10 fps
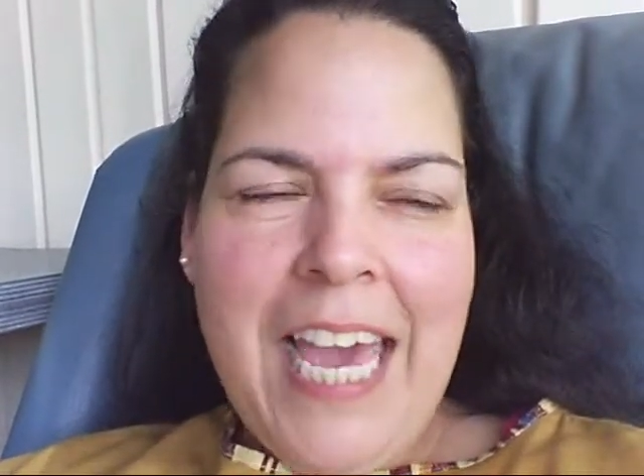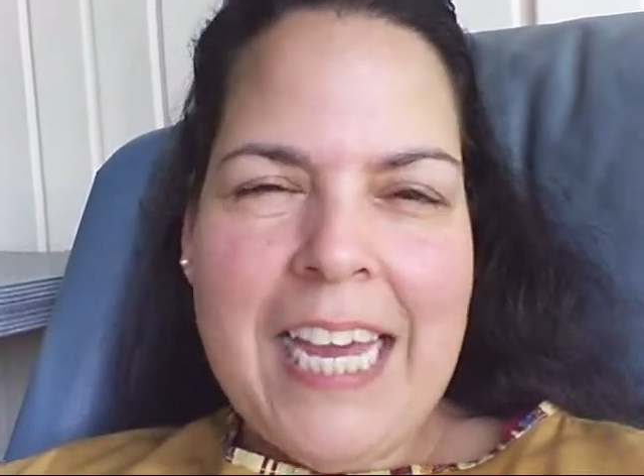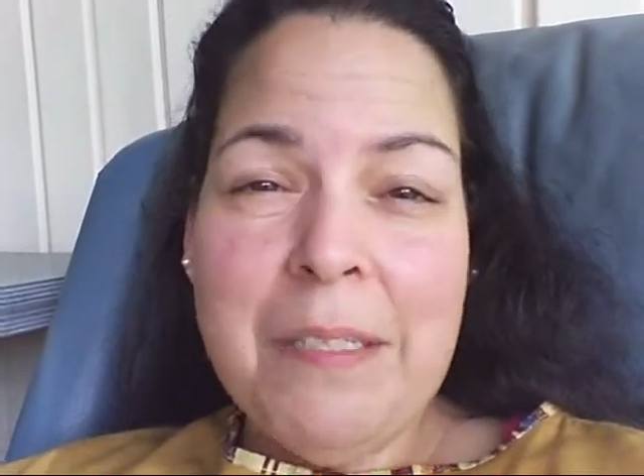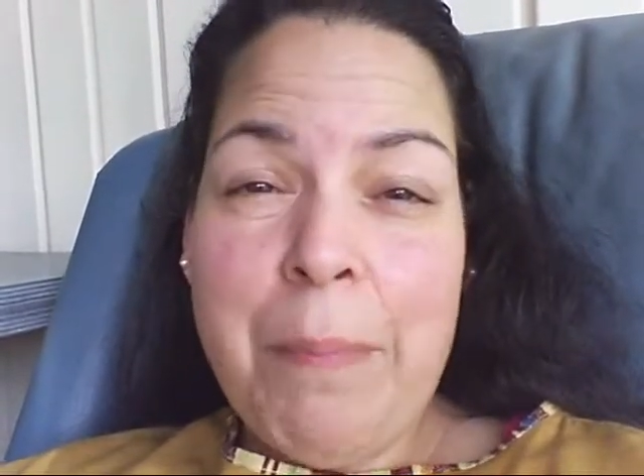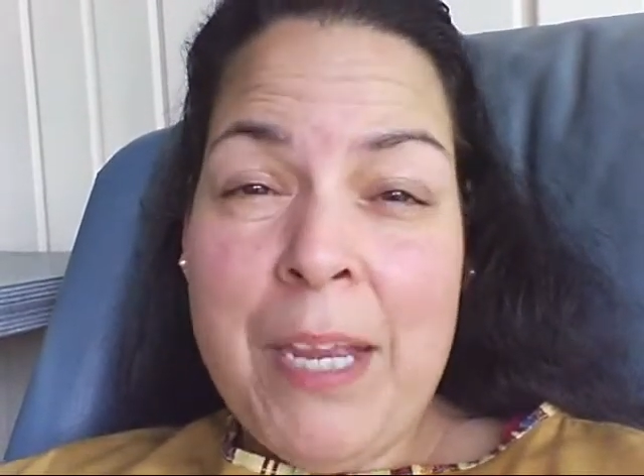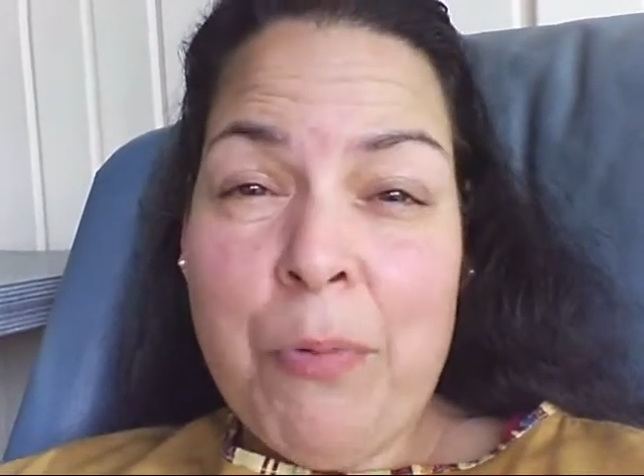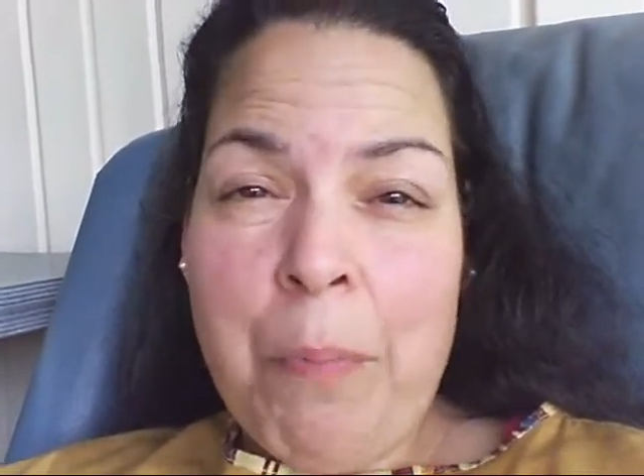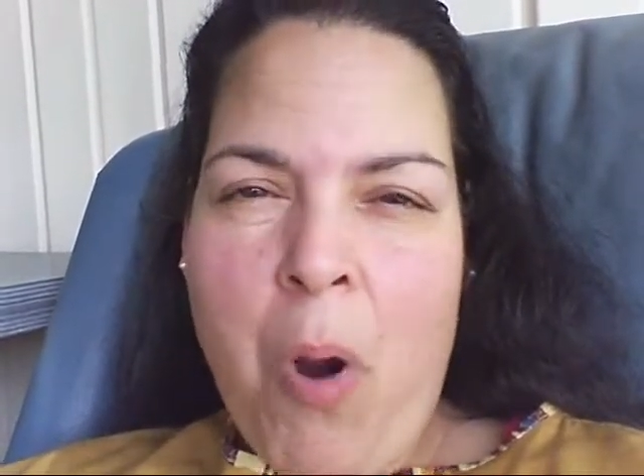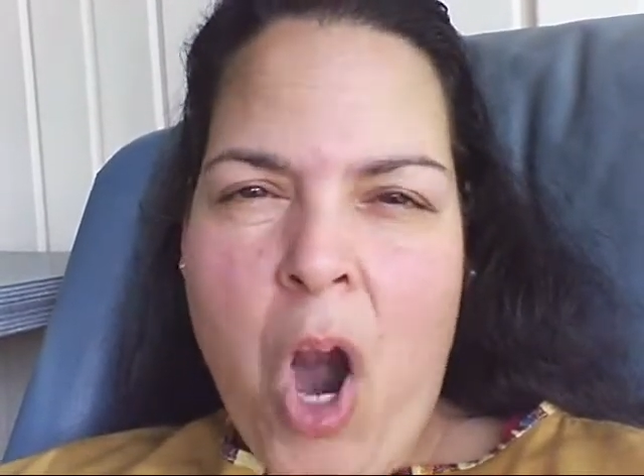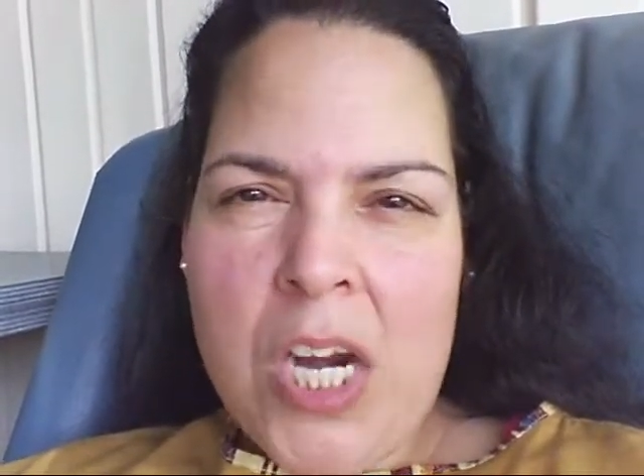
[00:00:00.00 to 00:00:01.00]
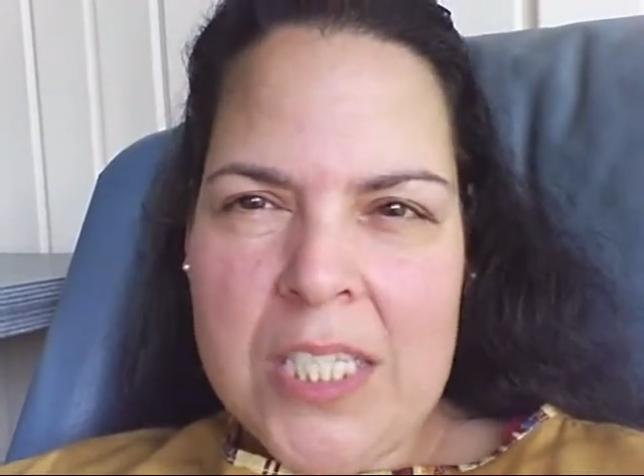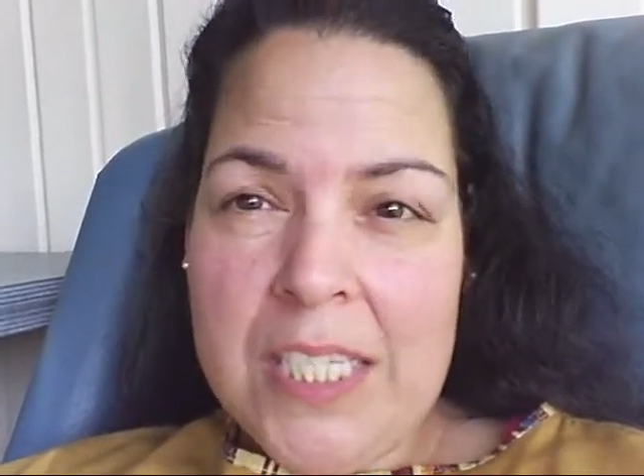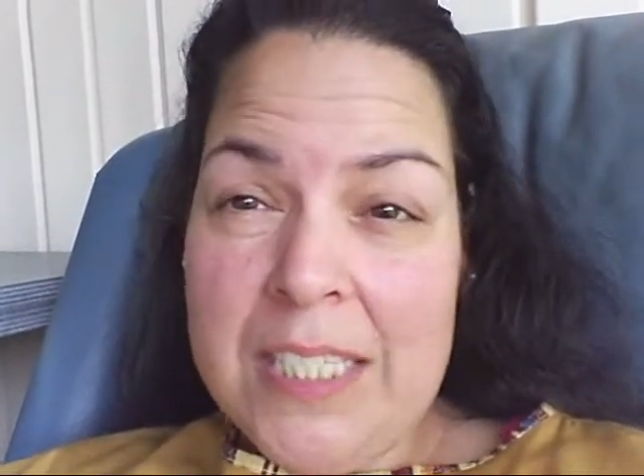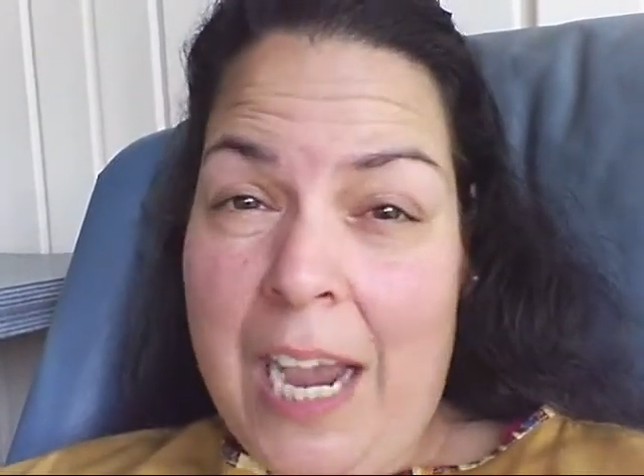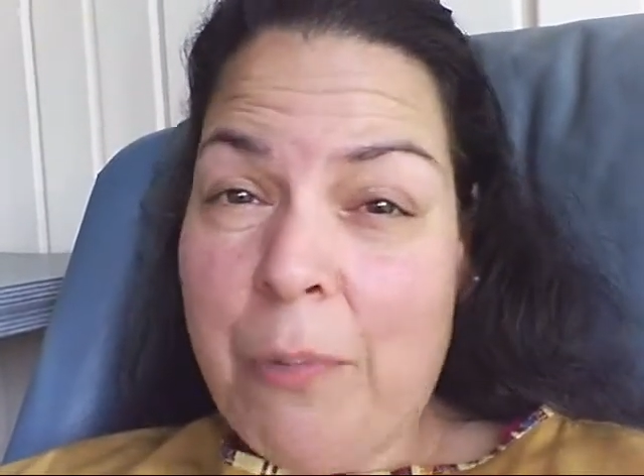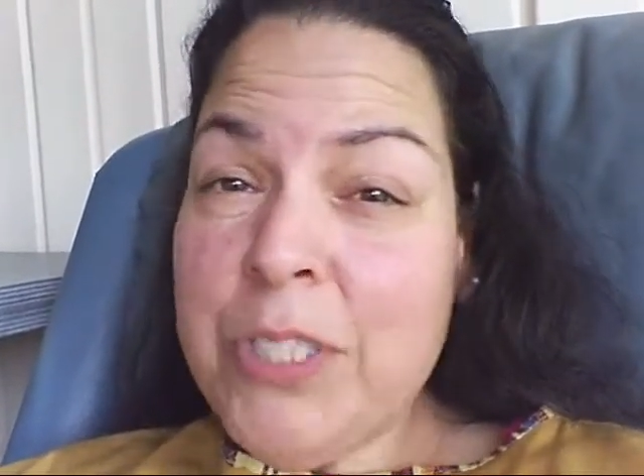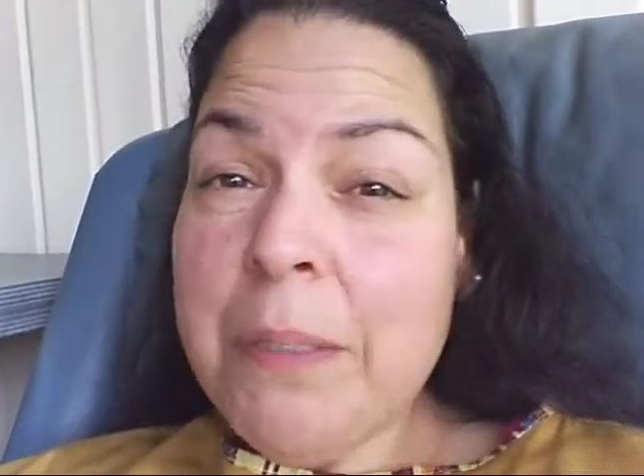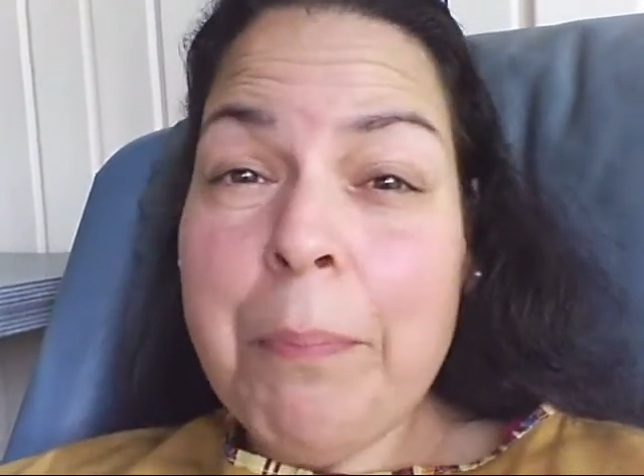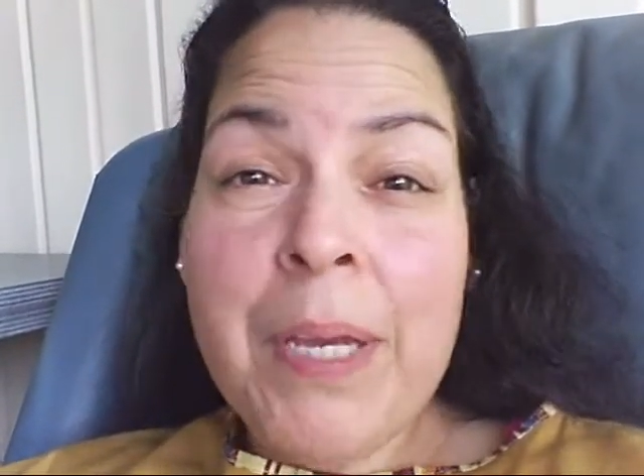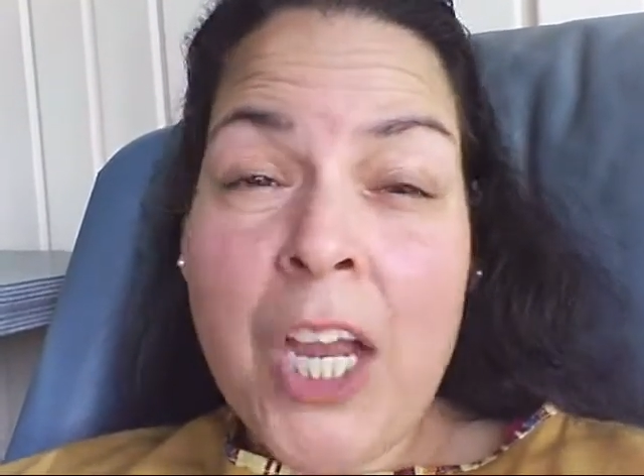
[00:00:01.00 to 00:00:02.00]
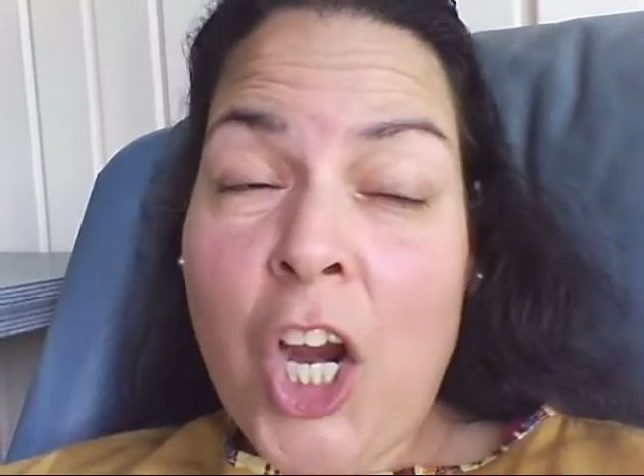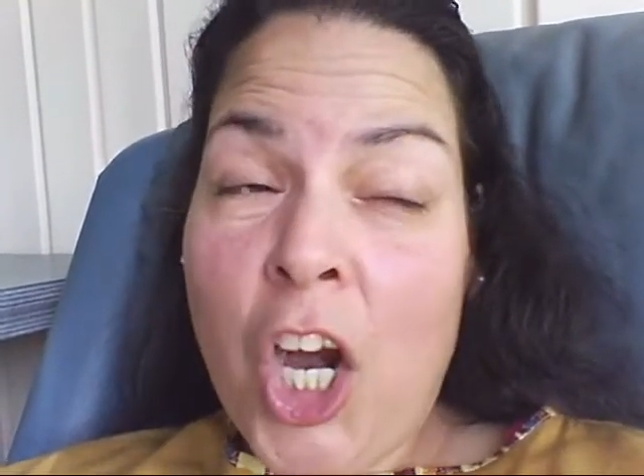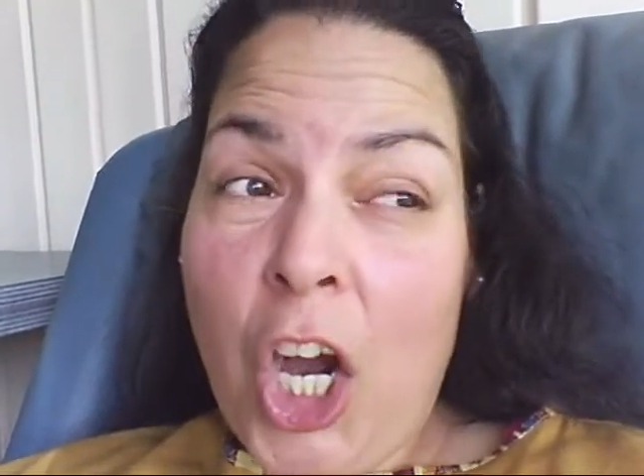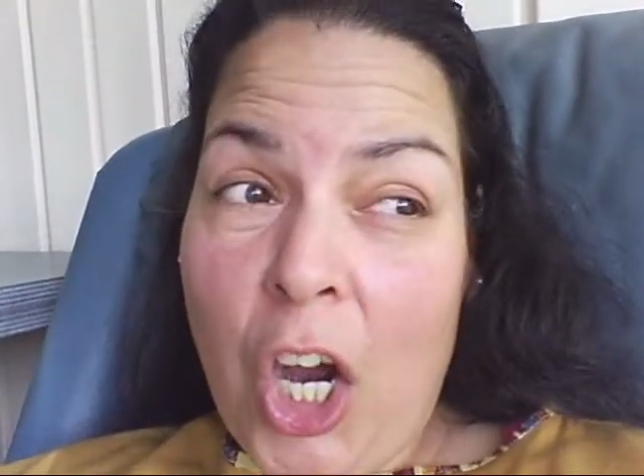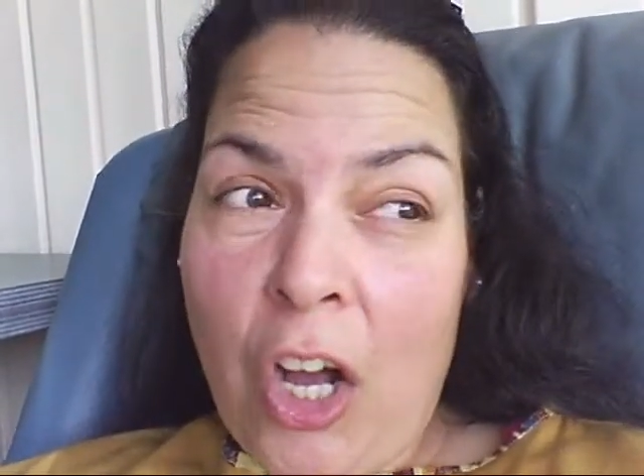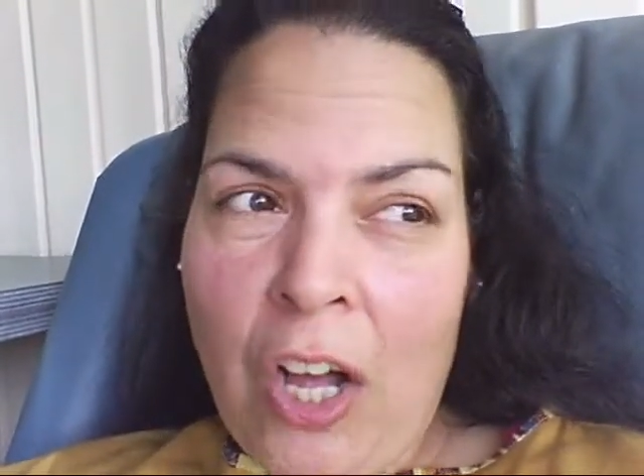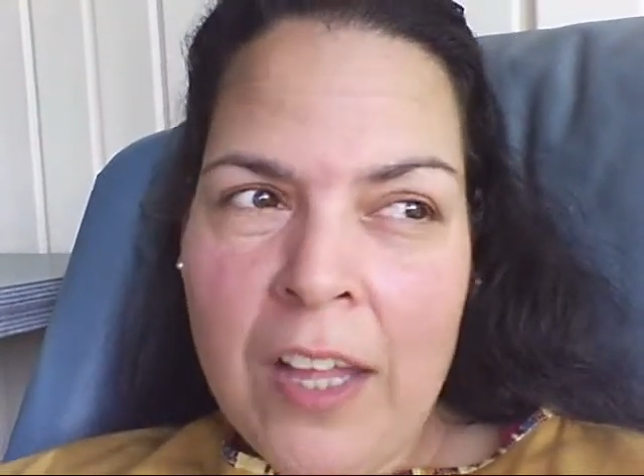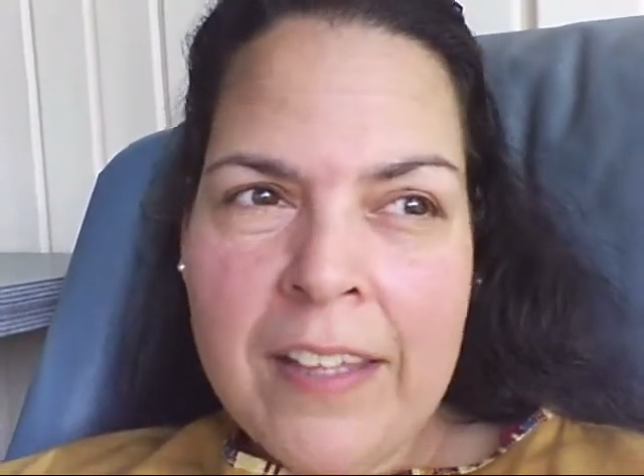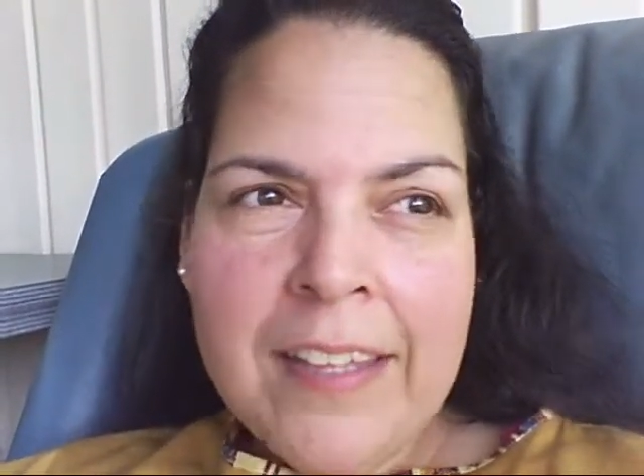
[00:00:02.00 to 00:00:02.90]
had to make remarks because I was a big girl,